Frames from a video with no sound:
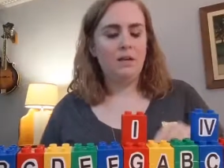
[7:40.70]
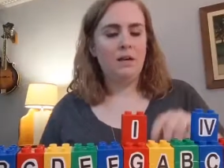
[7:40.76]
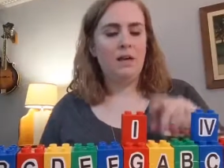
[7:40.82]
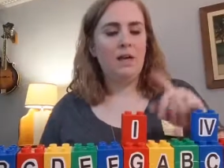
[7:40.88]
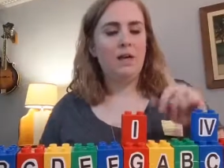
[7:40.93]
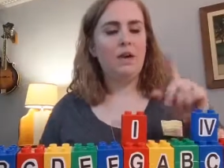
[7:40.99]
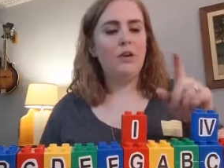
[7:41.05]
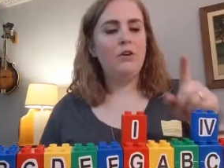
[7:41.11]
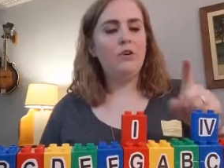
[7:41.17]

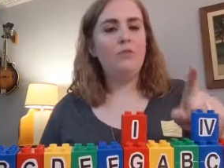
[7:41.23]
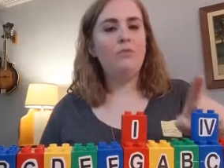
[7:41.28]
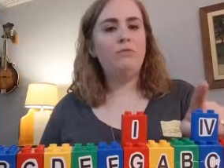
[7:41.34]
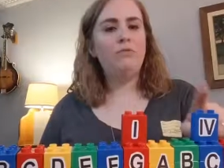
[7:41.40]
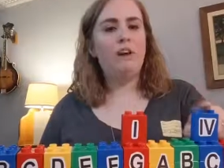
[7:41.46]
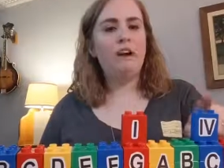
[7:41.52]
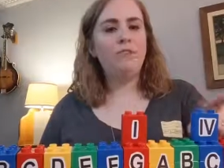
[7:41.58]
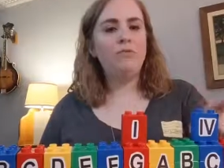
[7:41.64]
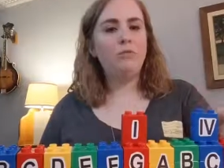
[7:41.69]
And our new
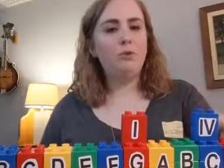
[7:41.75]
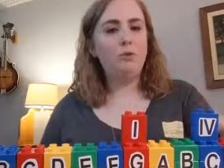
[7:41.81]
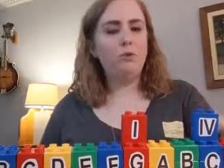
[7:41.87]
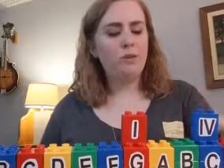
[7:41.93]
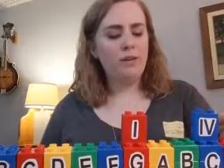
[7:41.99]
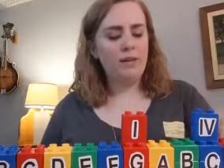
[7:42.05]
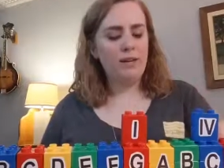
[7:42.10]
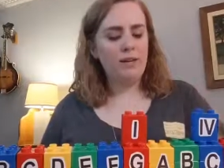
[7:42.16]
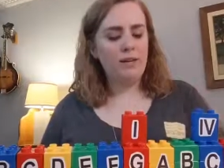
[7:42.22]
five
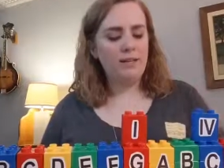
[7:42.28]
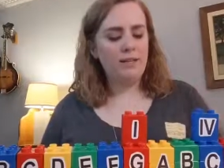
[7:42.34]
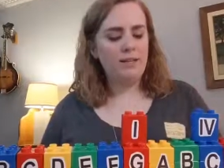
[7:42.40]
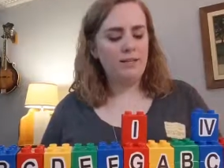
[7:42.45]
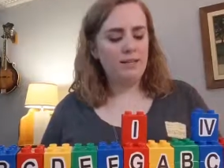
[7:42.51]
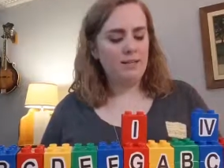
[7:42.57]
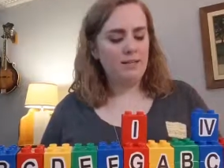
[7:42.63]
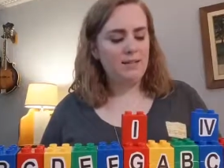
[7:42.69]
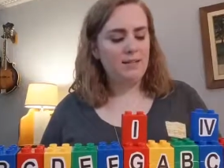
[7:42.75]
chord is
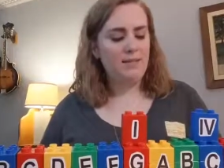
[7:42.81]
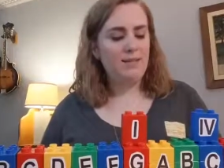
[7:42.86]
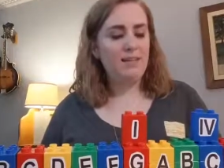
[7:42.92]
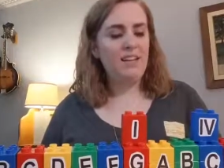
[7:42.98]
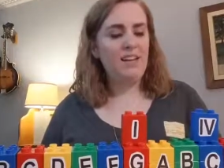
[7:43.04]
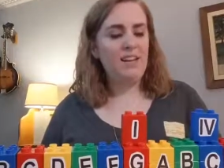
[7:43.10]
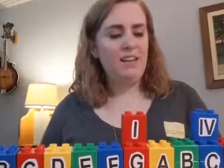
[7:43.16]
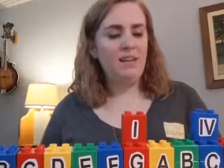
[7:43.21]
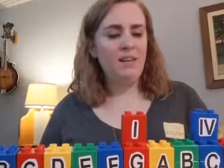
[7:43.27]

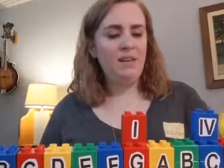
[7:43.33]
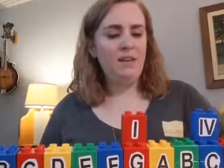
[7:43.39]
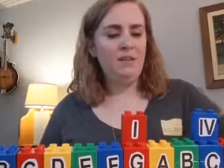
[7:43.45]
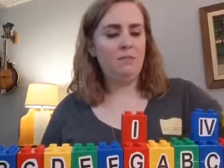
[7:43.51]
D.